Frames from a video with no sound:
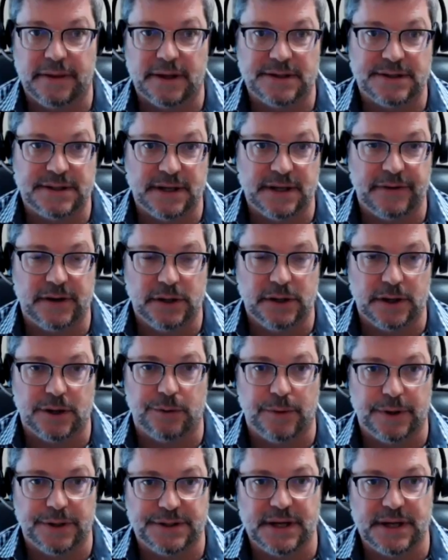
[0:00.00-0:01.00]
to the extent that you
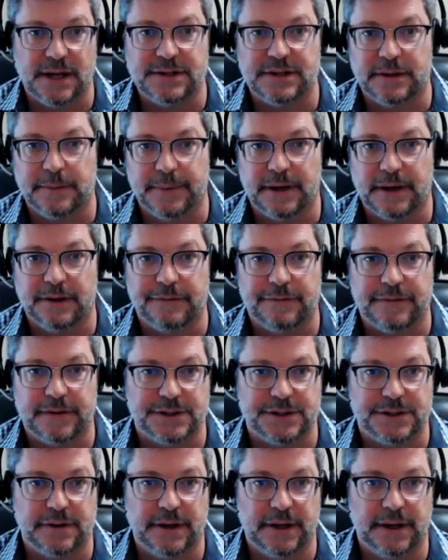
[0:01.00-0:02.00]
can reach out to the
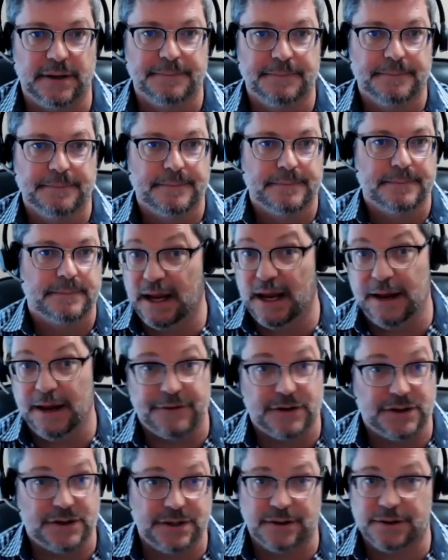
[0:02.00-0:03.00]
beneficiary,
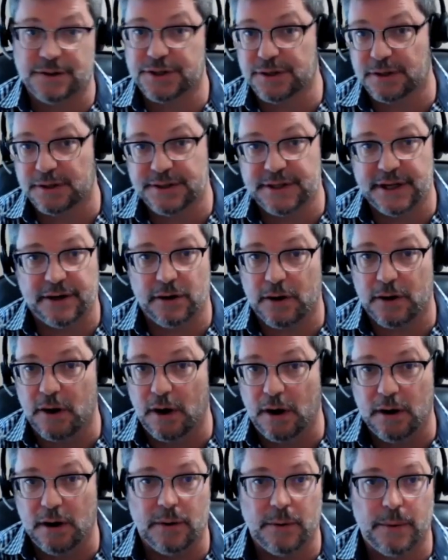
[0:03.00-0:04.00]
if she'll take your
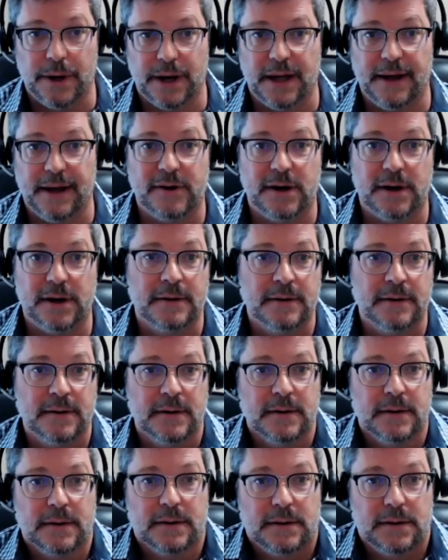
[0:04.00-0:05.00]
call or whatever,
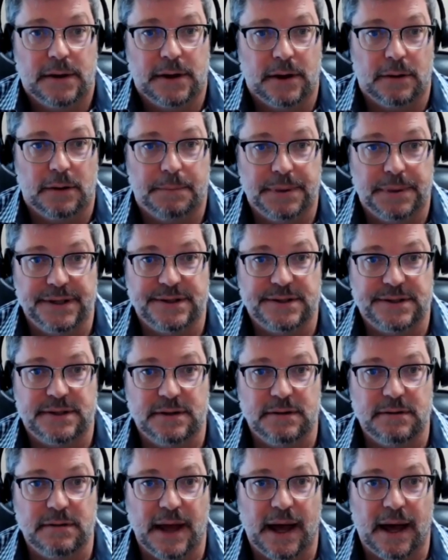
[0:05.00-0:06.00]
you know, please
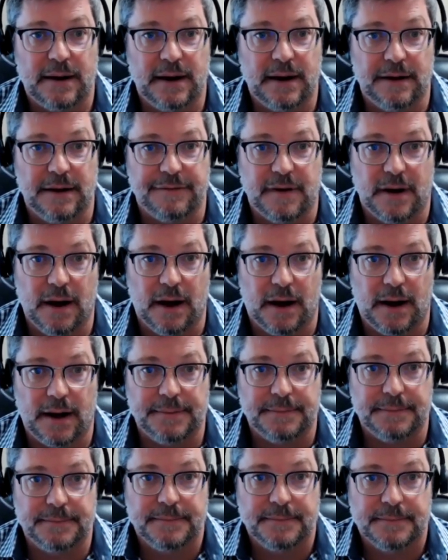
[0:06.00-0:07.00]
do that. If
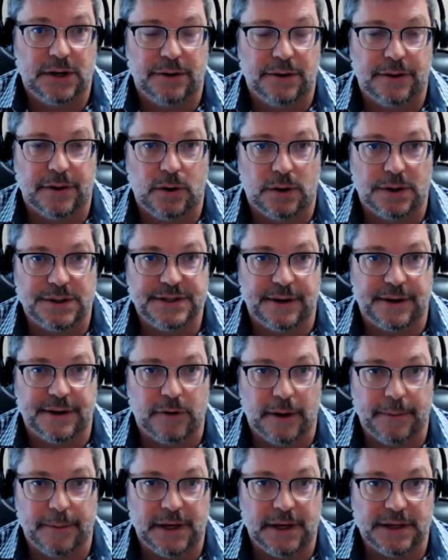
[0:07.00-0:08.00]
not, you know, the courts have
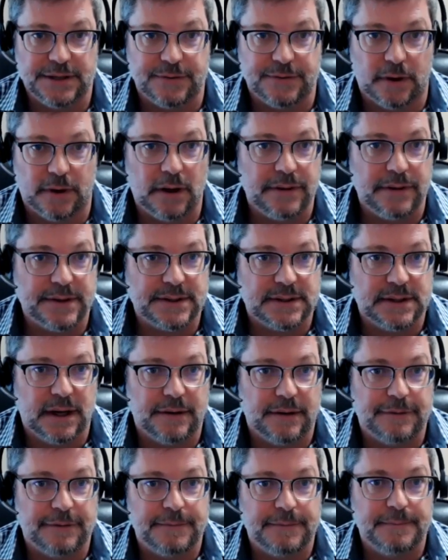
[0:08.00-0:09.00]
remedies for all this
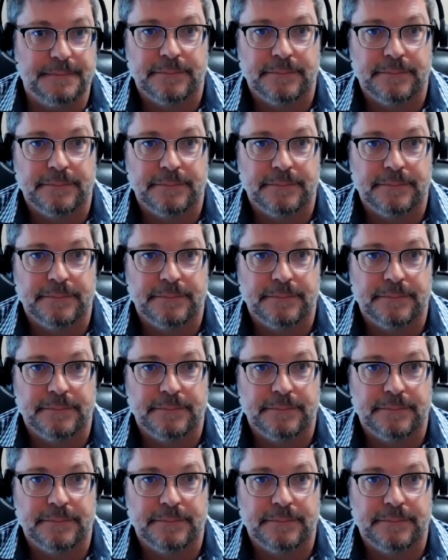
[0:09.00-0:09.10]
stuff.